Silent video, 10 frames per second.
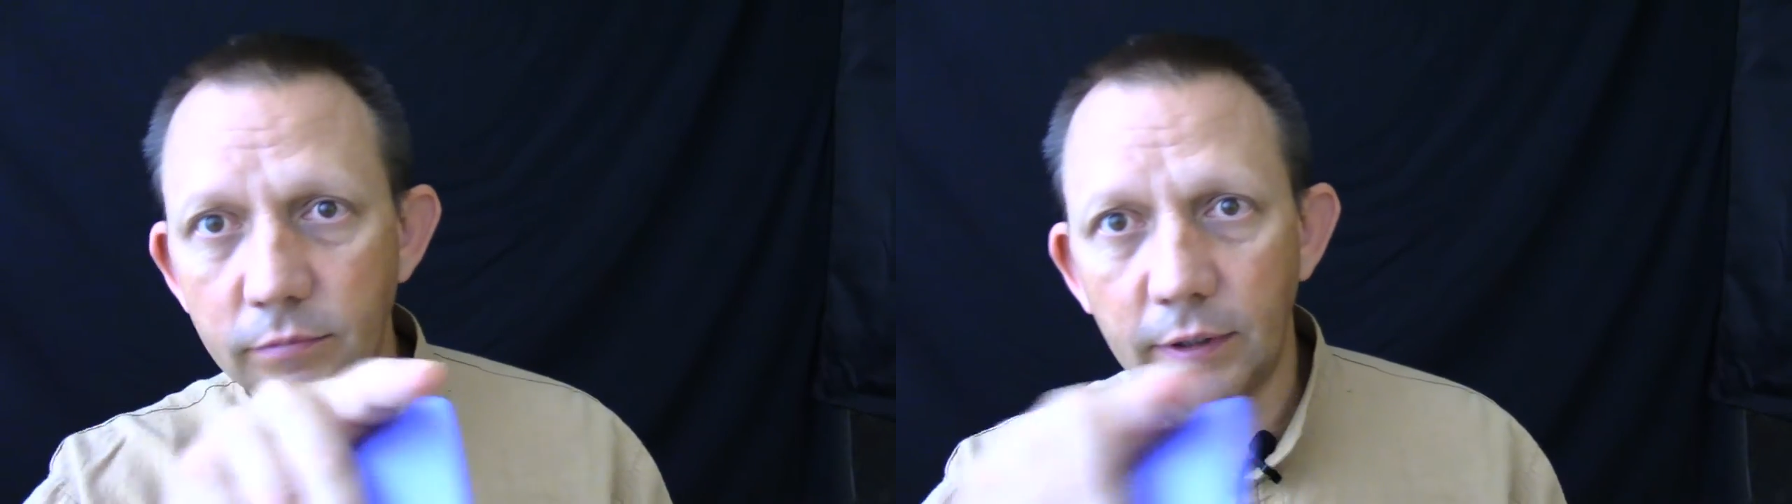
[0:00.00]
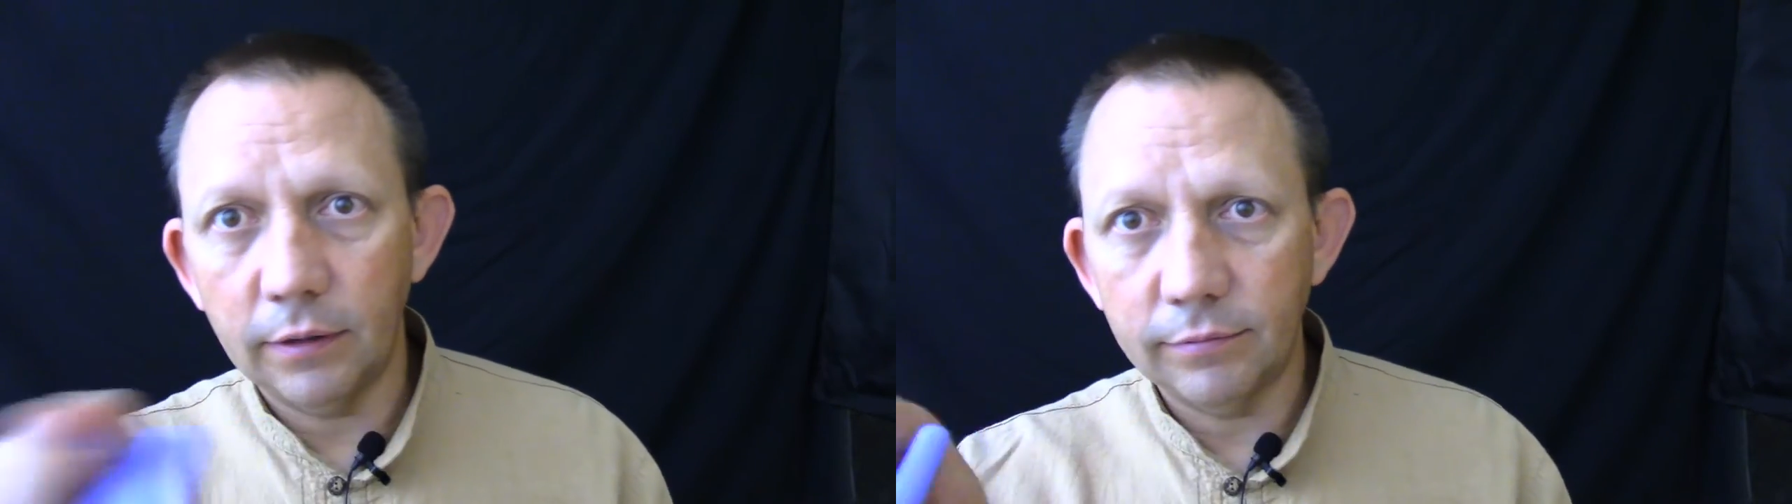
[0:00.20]

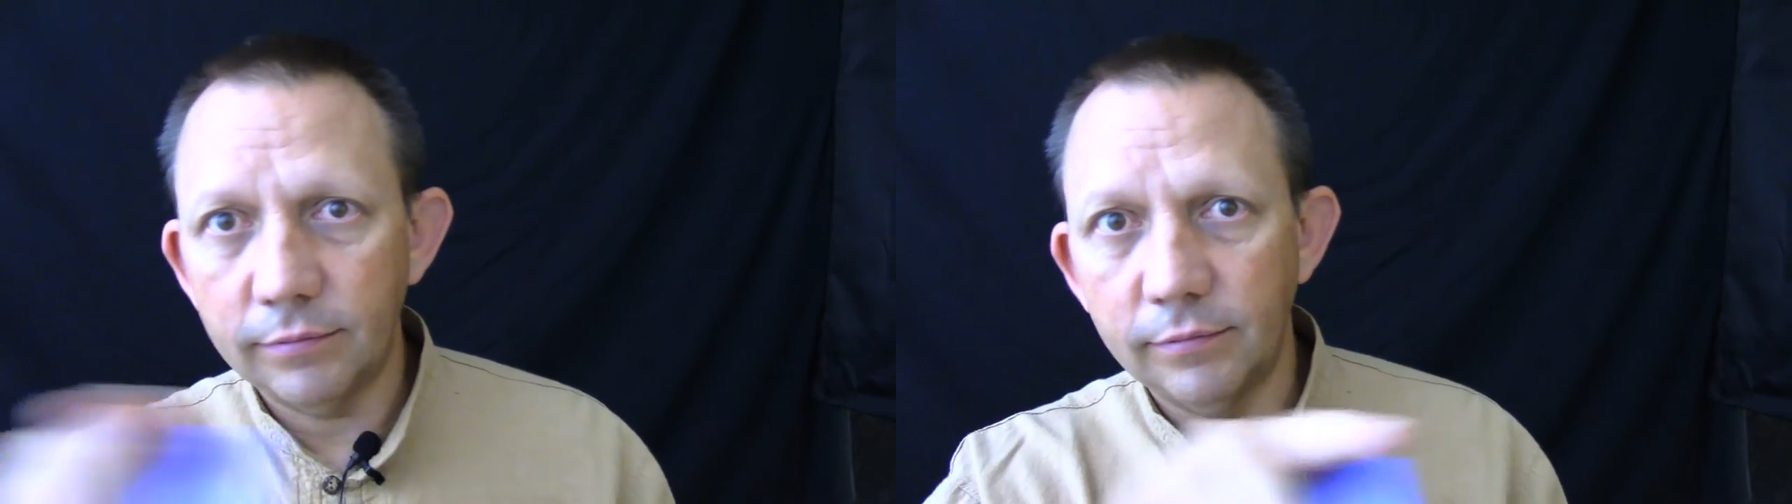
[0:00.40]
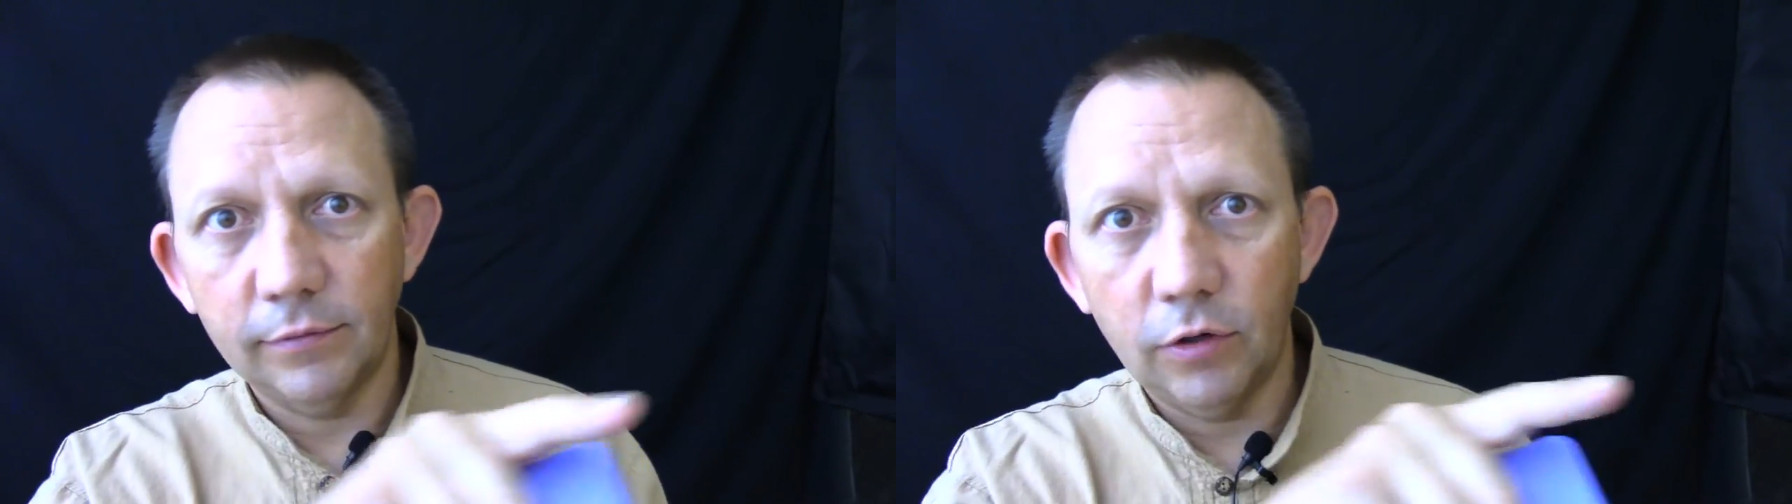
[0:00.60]
little
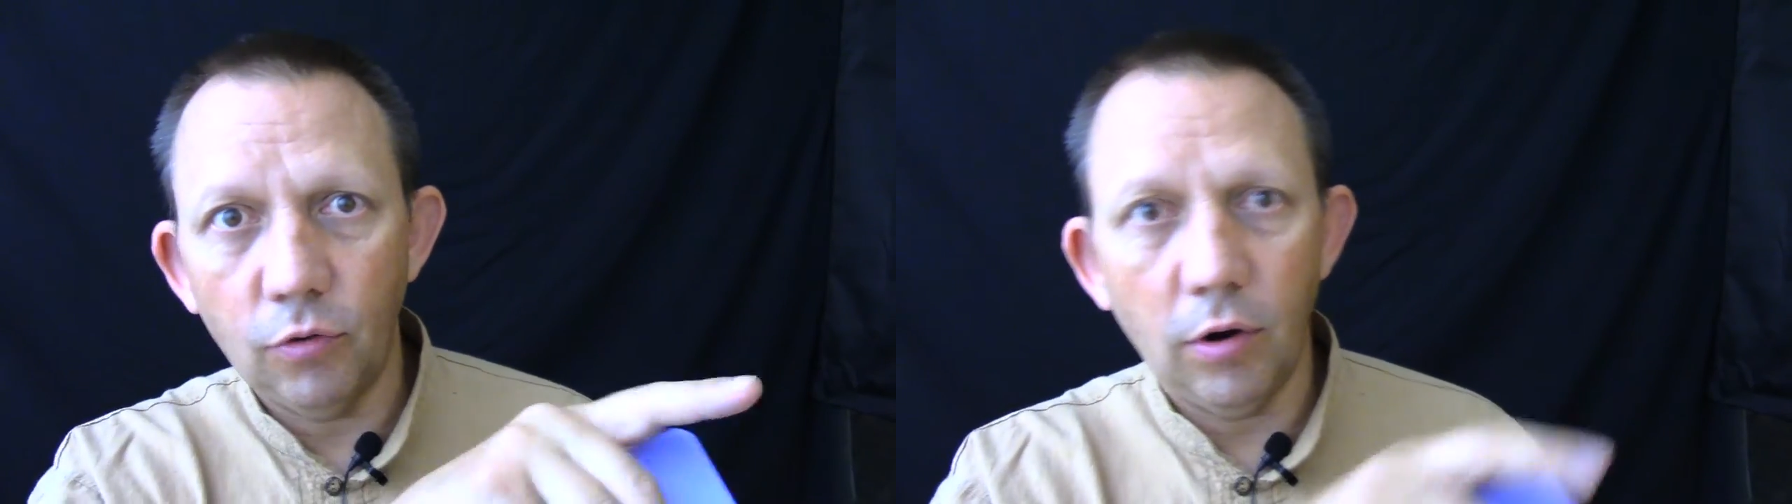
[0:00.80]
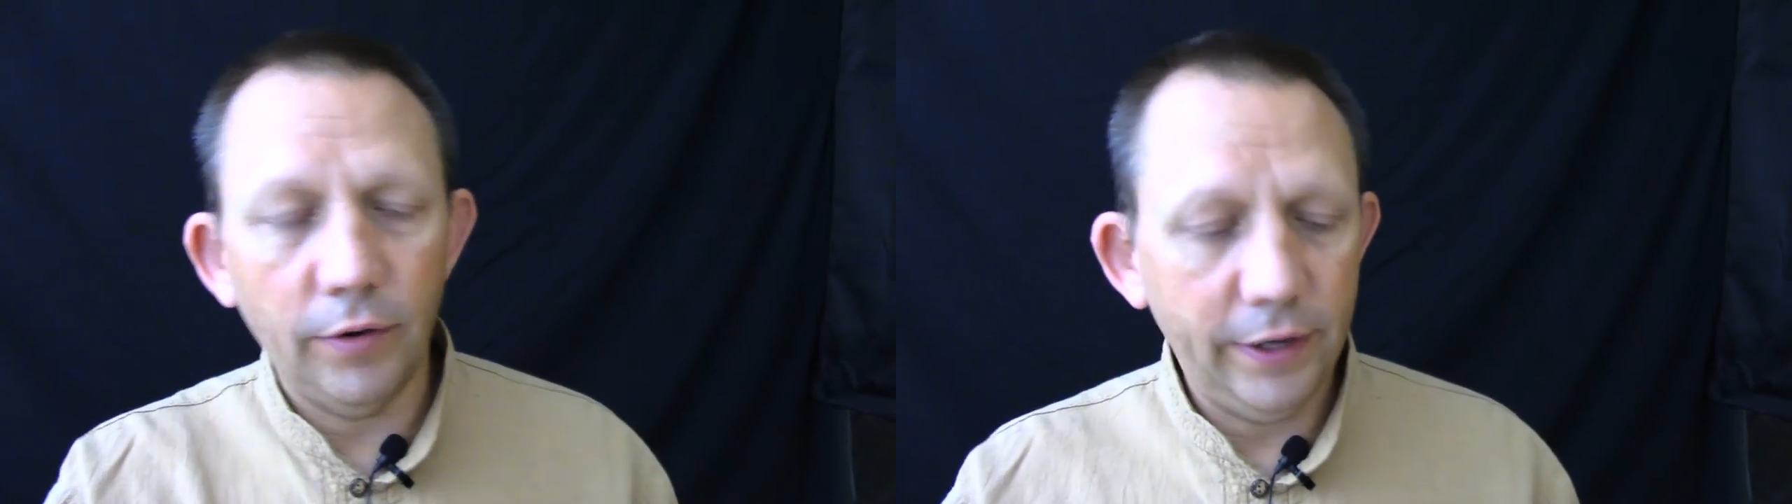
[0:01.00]

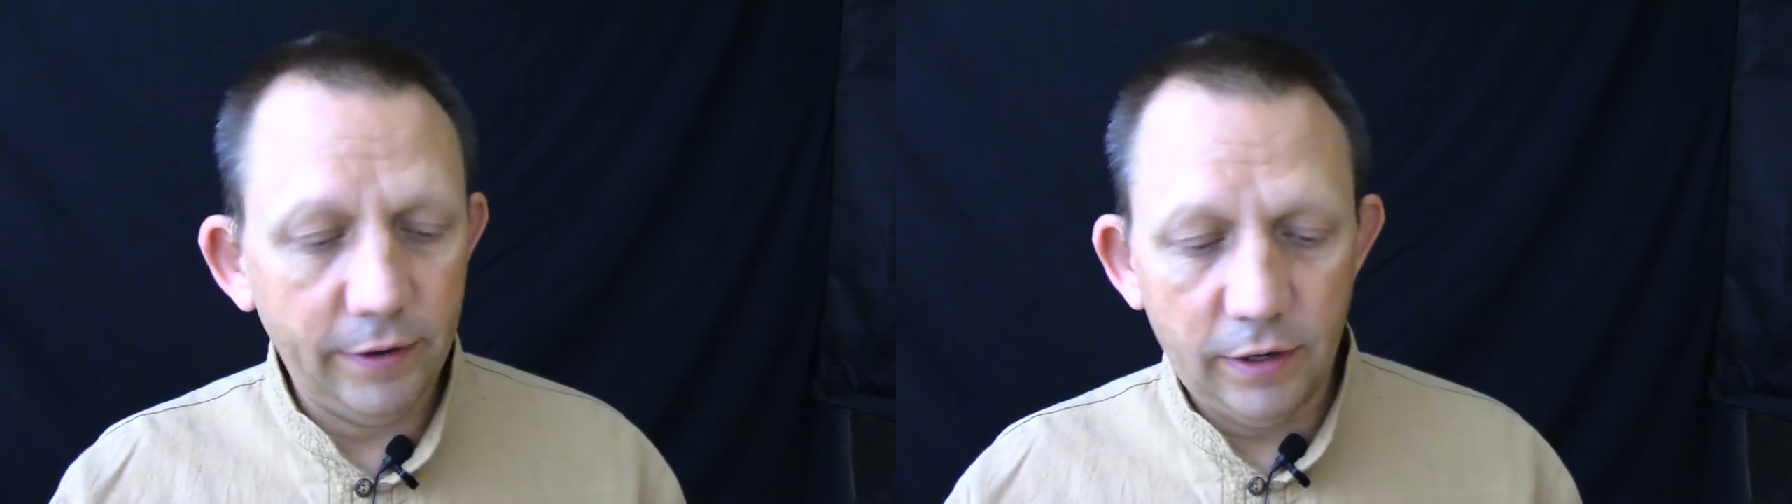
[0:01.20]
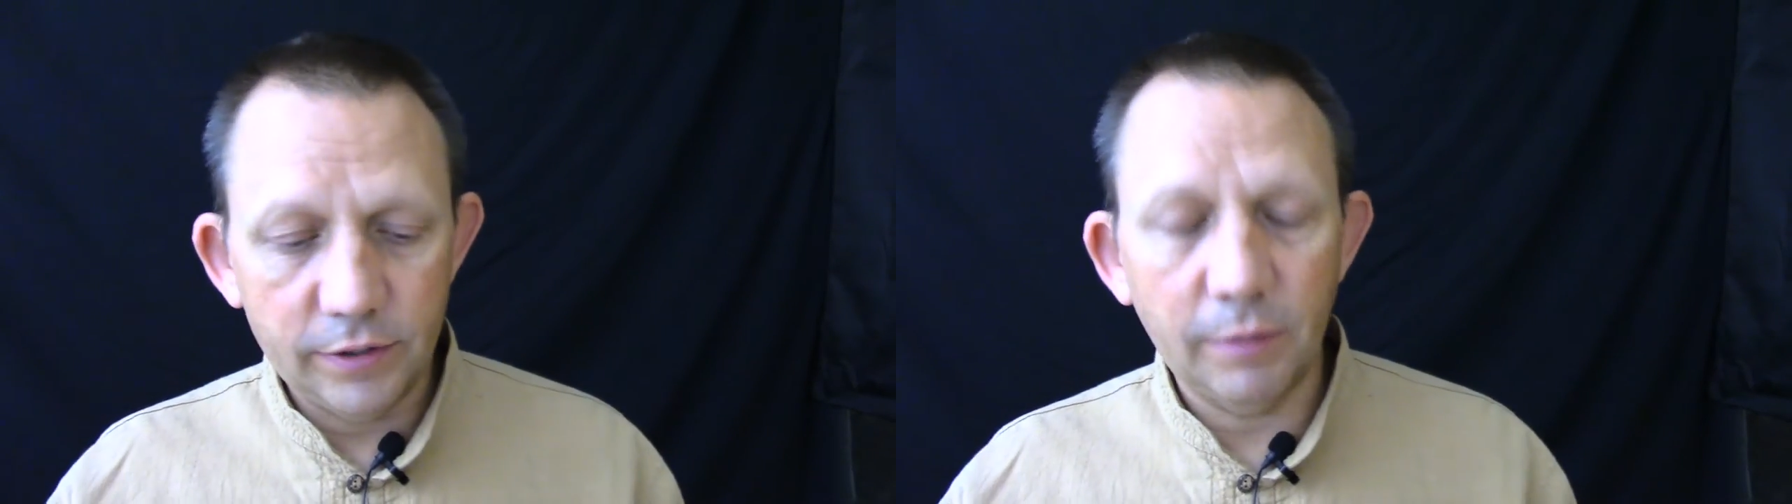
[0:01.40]
crawl
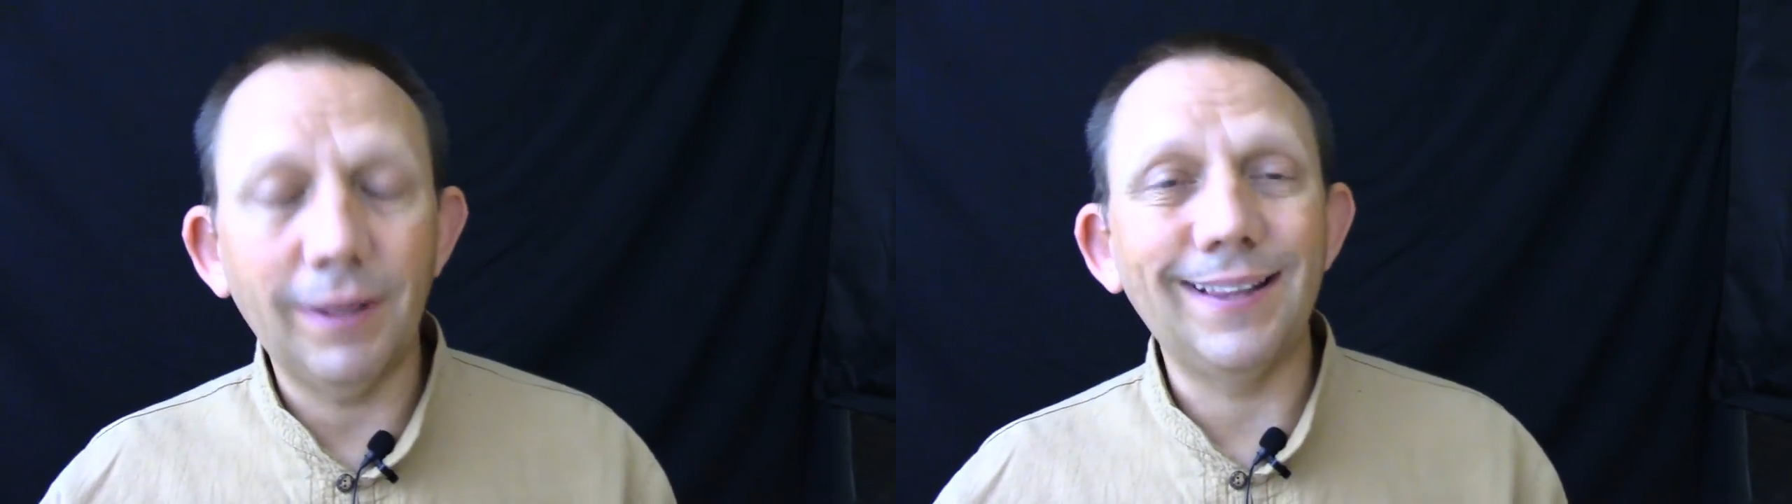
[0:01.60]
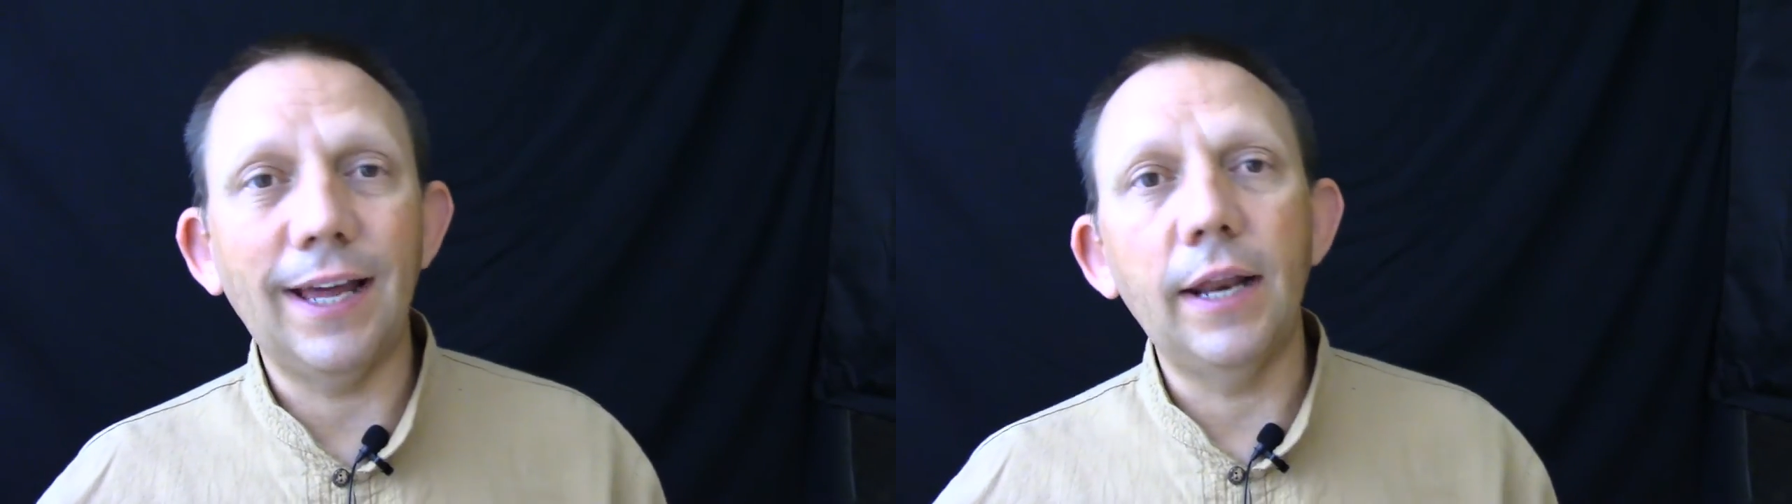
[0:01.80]
down here or
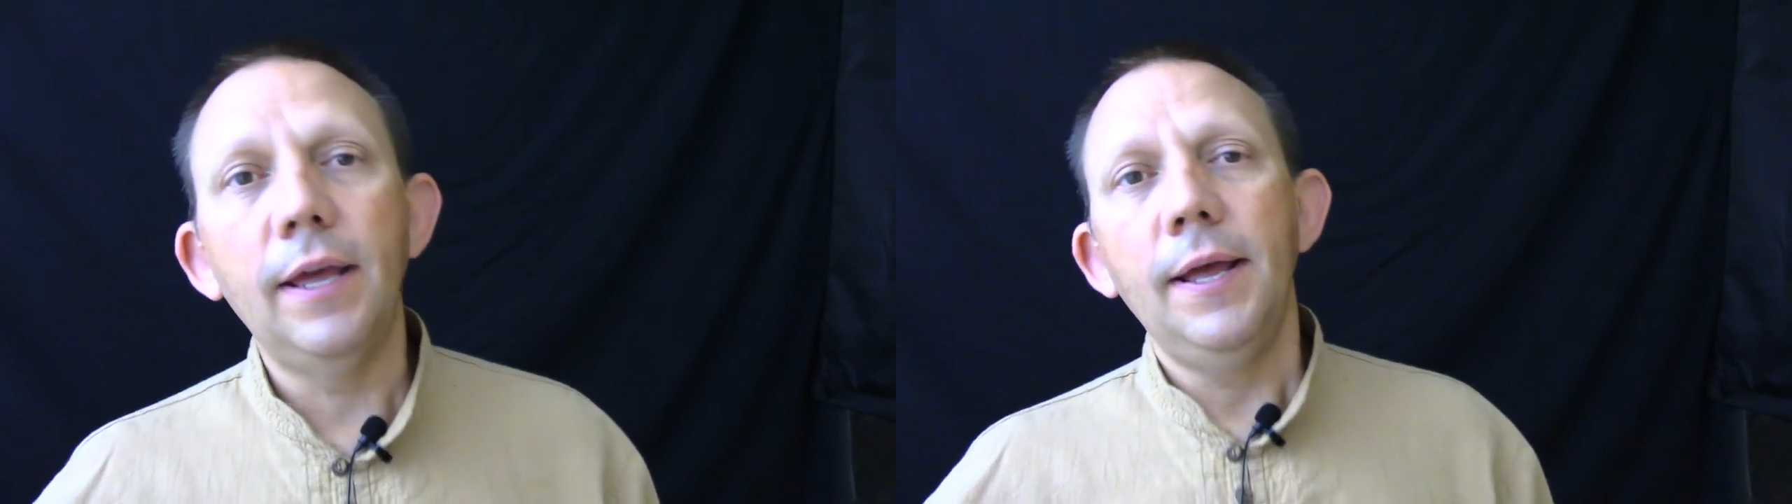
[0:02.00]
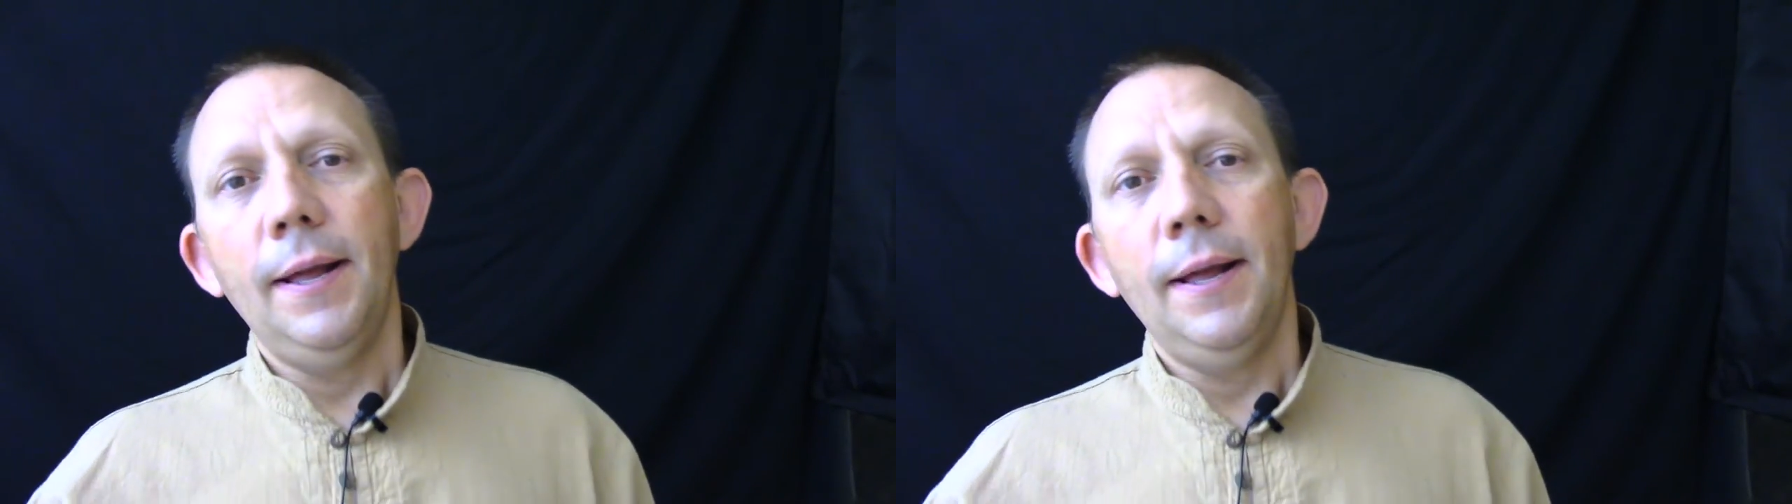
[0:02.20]
something like that.